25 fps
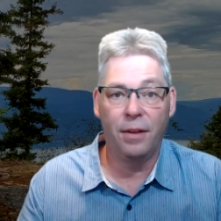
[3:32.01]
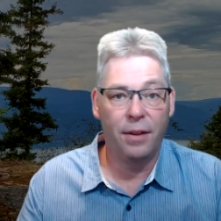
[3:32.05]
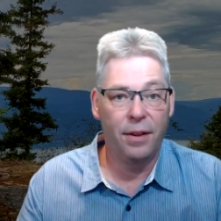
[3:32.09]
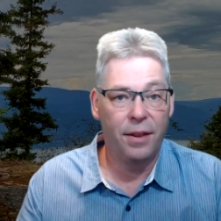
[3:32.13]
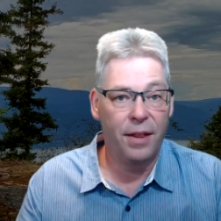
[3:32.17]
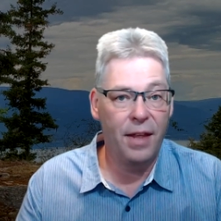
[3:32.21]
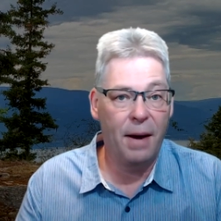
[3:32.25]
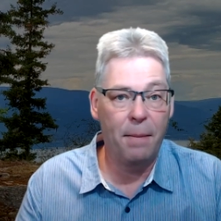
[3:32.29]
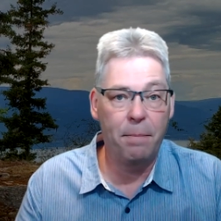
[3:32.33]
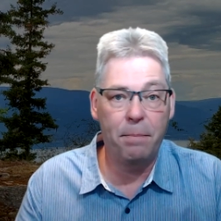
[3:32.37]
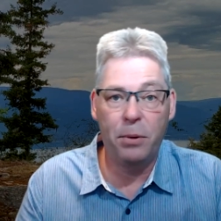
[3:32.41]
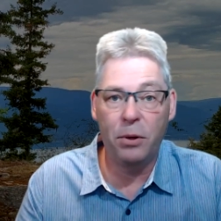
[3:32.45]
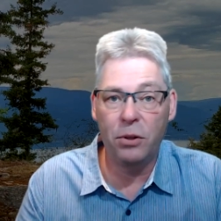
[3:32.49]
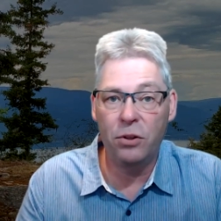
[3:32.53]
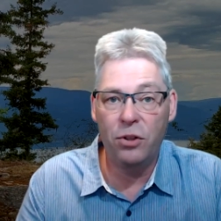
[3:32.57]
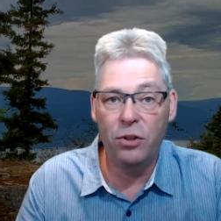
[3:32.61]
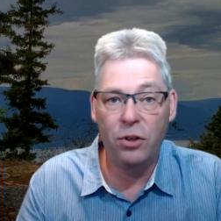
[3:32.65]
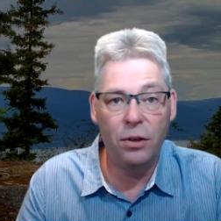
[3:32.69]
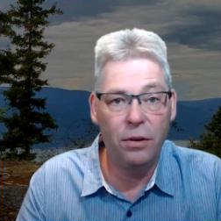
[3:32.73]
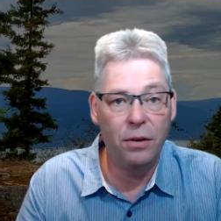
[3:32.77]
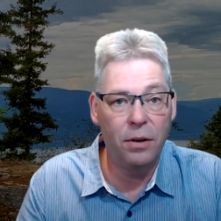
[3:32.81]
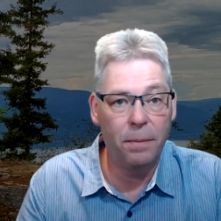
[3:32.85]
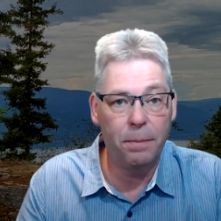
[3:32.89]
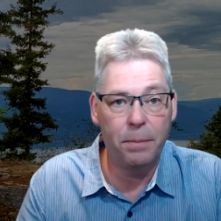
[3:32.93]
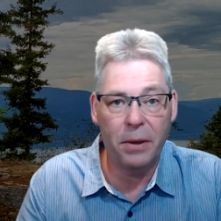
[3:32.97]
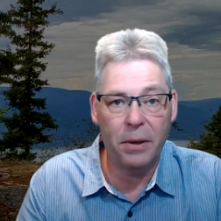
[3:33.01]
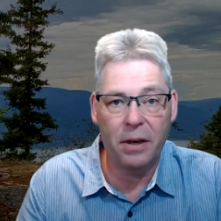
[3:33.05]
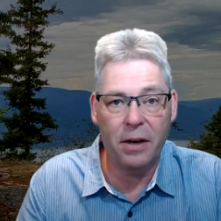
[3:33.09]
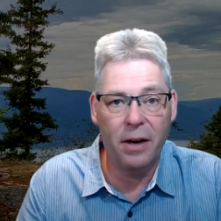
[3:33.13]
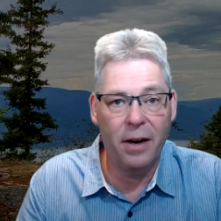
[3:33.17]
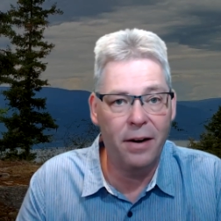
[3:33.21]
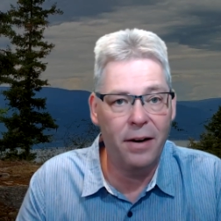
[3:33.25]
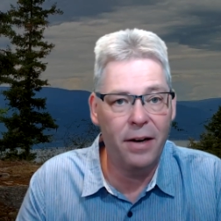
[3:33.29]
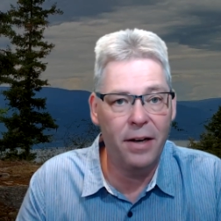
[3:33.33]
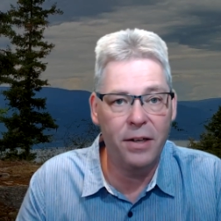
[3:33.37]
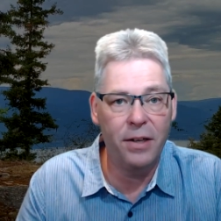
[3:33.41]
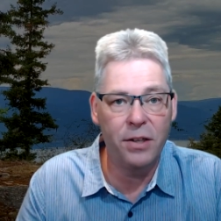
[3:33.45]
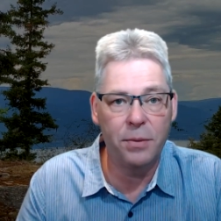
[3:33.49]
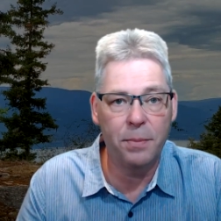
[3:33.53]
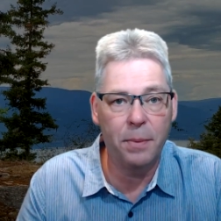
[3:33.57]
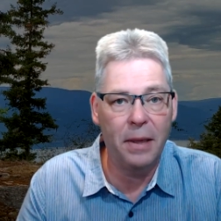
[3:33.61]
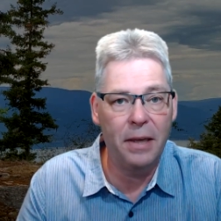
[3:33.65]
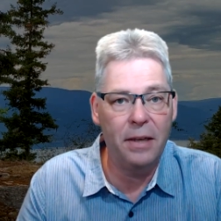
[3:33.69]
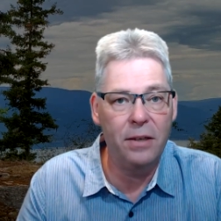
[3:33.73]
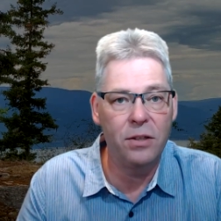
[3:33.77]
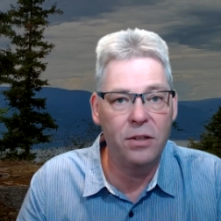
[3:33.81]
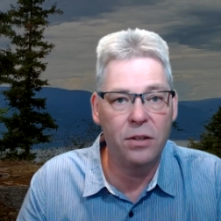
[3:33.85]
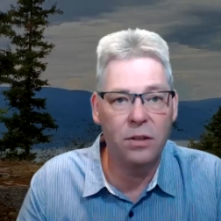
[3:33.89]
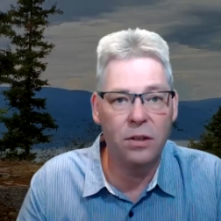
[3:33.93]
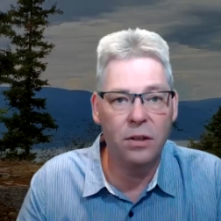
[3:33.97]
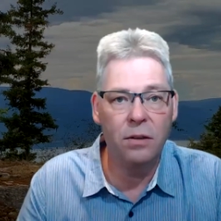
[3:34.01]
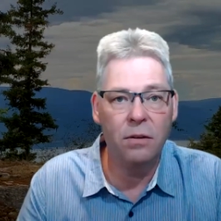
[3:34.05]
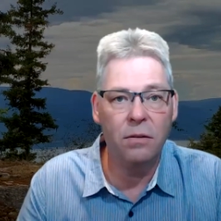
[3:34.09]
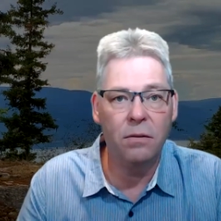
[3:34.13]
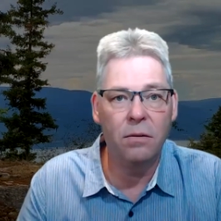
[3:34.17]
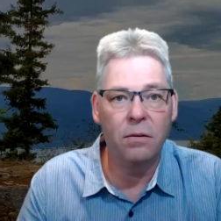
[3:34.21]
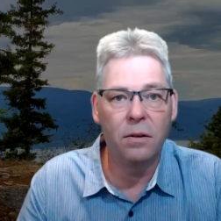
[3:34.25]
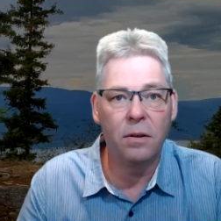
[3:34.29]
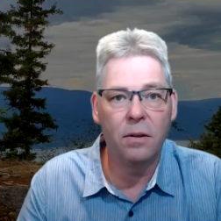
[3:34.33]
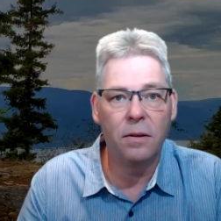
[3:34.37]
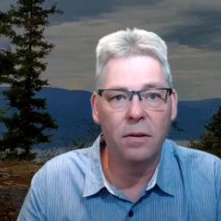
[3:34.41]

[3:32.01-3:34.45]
That puts you in a precarious place too.